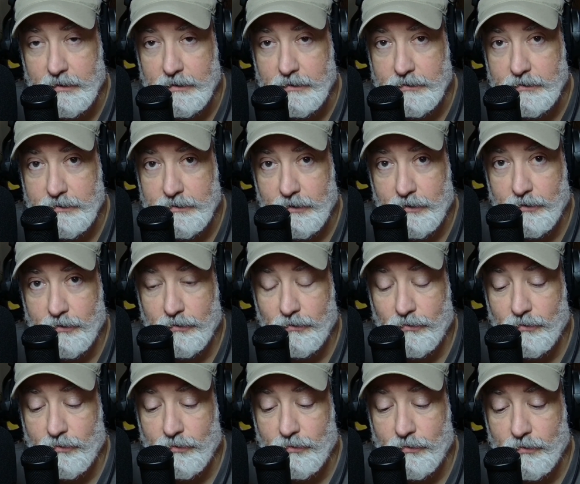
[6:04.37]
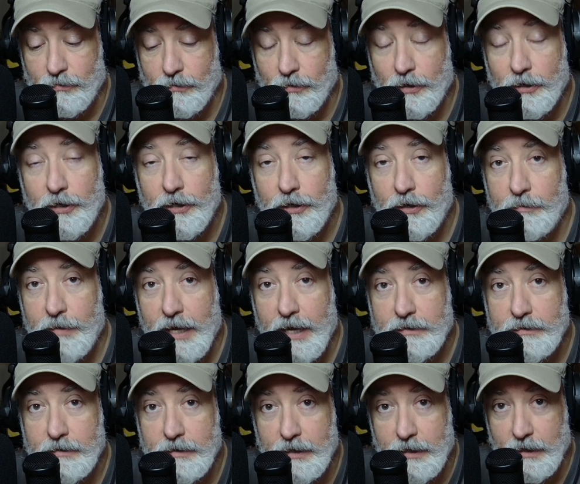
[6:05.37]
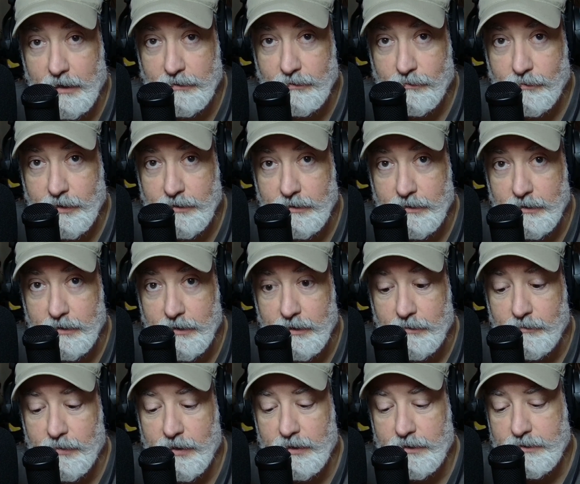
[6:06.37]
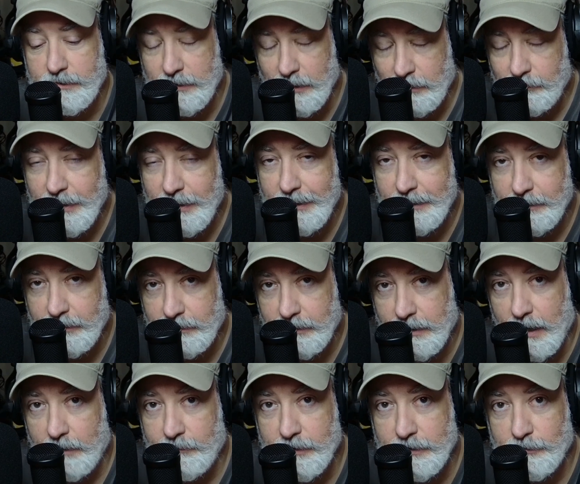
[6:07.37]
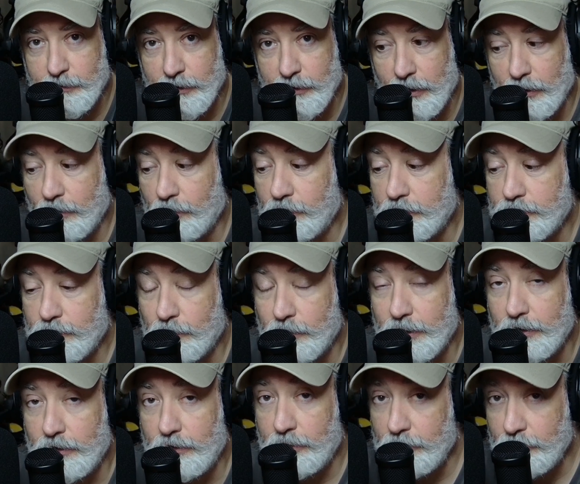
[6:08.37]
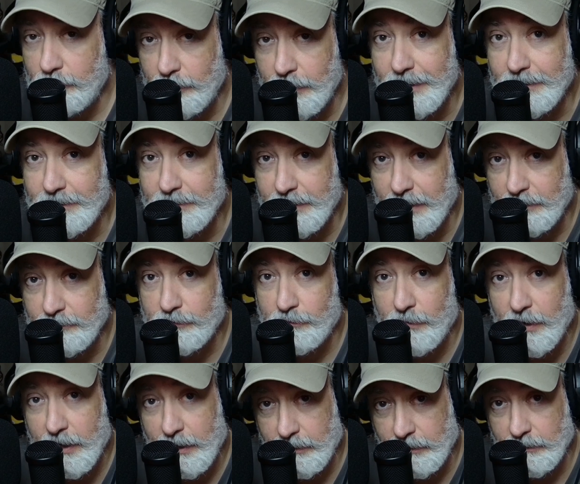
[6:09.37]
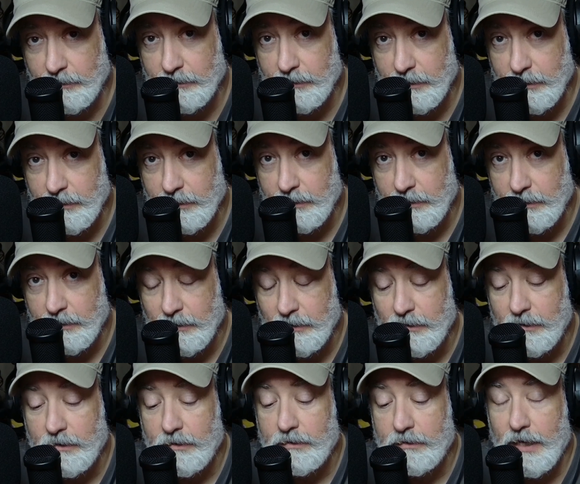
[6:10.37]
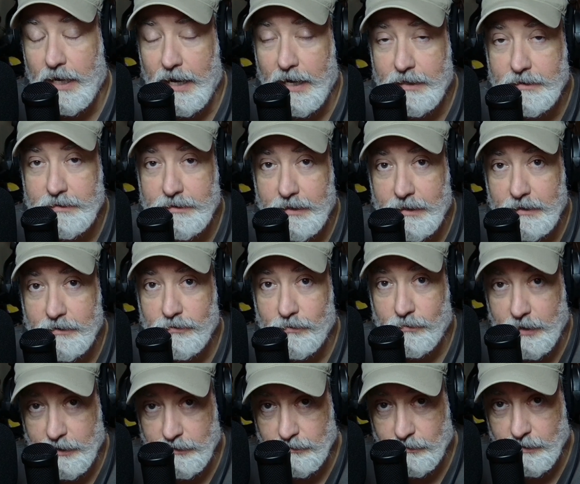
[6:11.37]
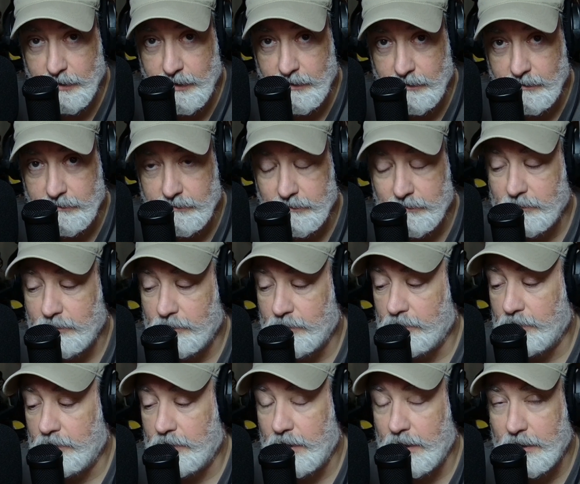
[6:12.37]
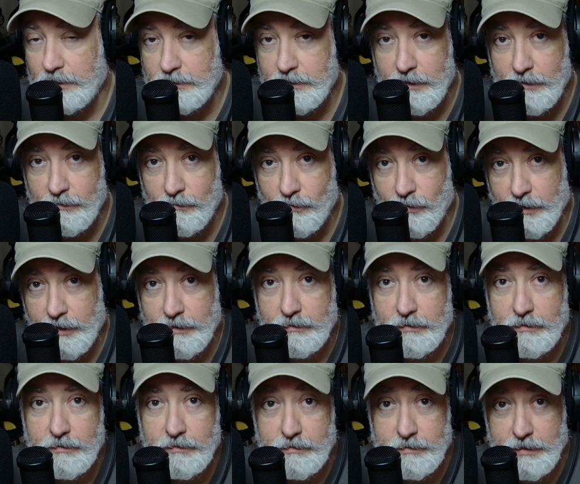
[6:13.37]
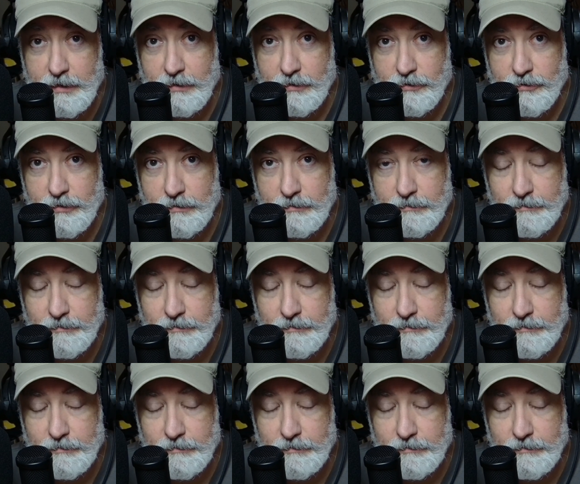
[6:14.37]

So we're going to go back to the other one, but tell me in the comments below which one you think sounds better, the AT2020 or the NT1 Signature.